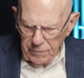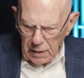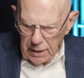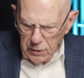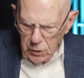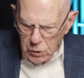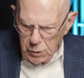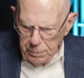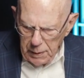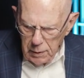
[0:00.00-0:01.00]
and the
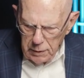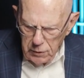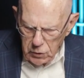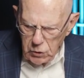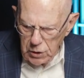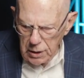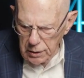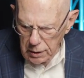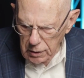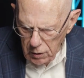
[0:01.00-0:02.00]
Spirit
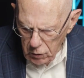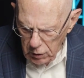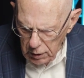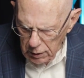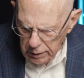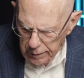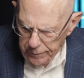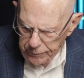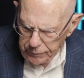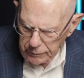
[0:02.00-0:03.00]
descending on
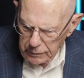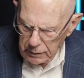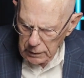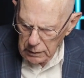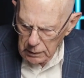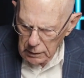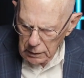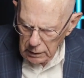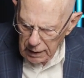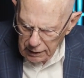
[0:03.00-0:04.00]
him
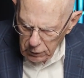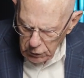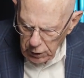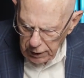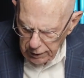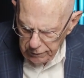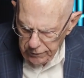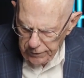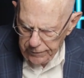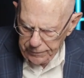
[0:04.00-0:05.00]
like a dove.
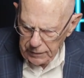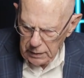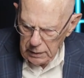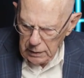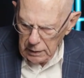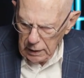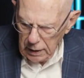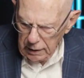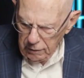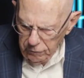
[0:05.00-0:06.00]

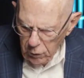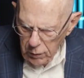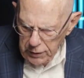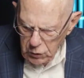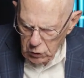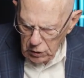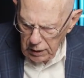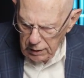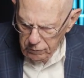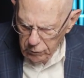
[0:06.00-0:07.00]
And a voice
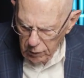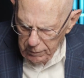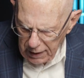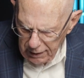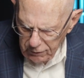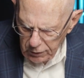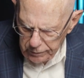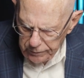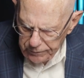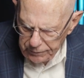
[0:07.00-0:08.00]
came from
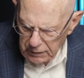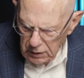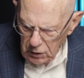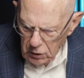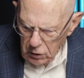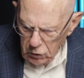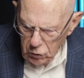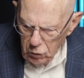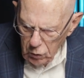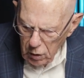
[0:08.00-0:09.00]
heaven
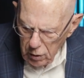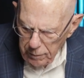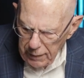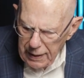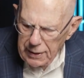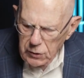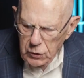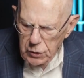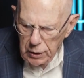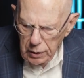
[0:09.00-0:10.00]
You are my
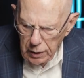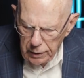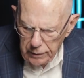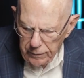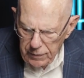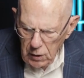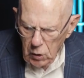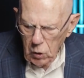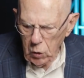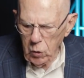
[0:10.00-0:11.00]
Son,
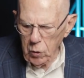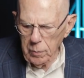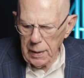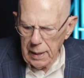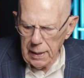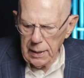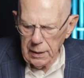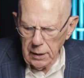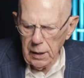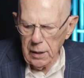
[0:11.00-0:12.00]
whom I
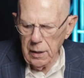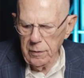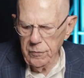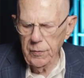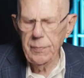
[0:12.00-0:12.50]
love.